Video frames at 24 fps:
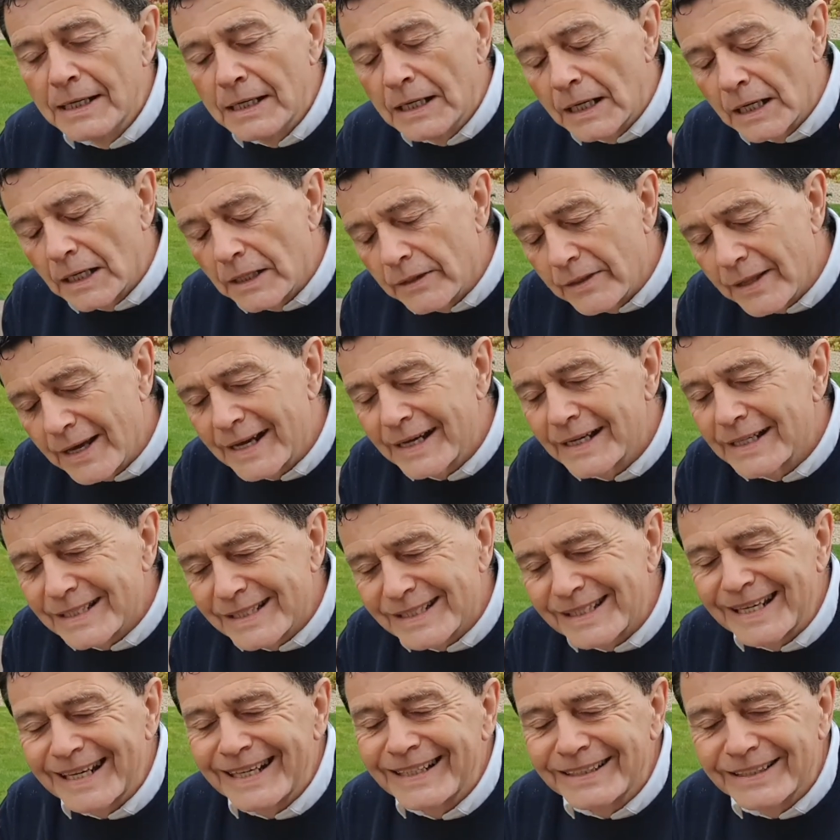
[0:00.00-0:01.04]
And that is
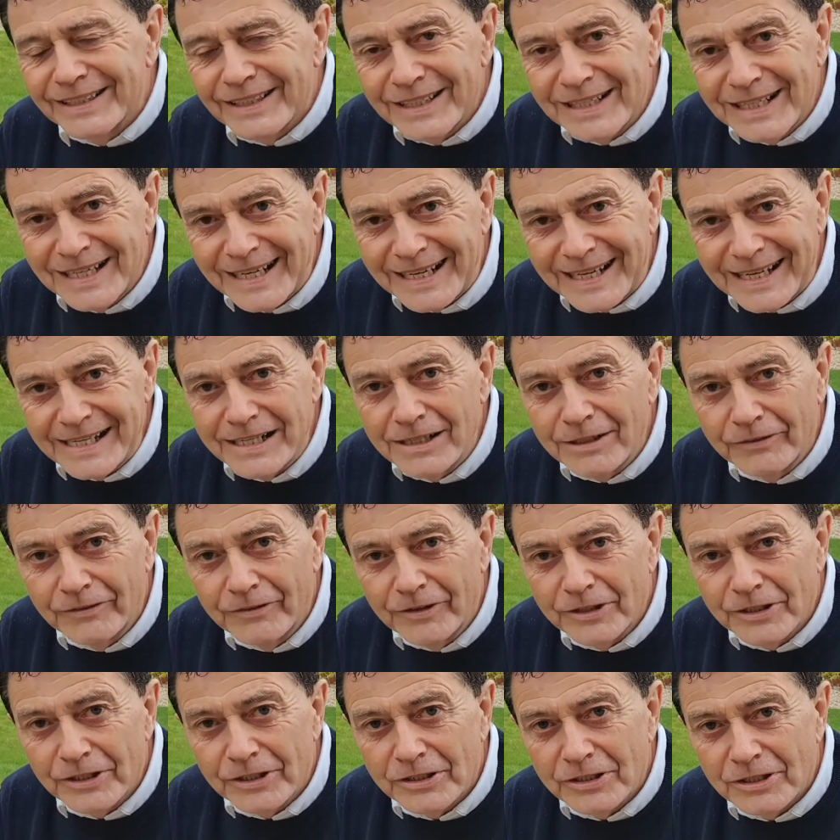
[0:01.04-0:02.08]
getting to the key of
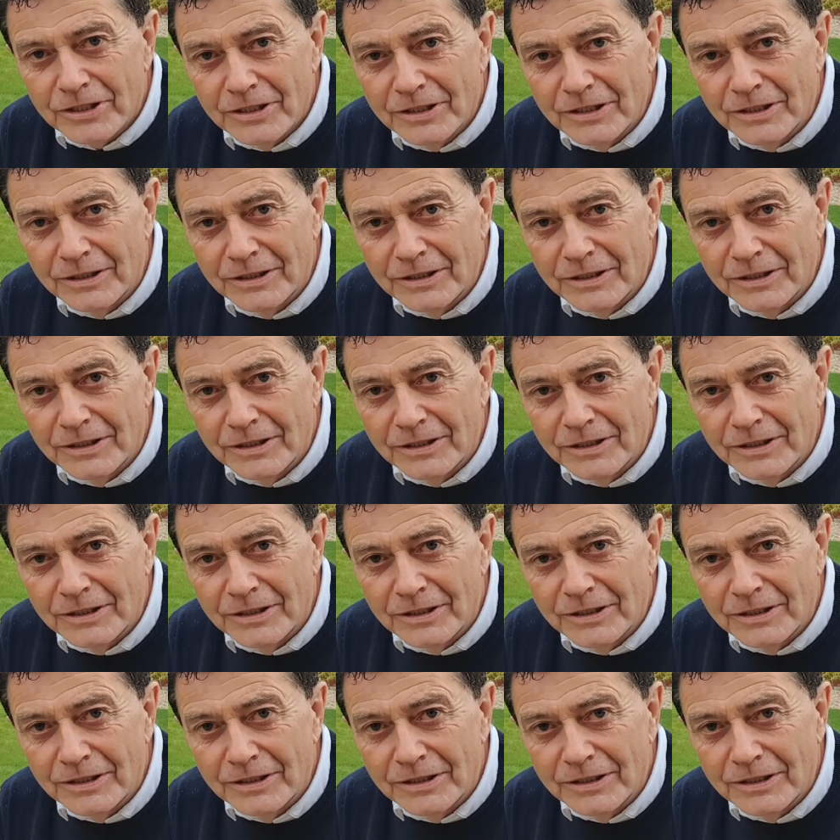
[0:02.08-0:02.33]
this.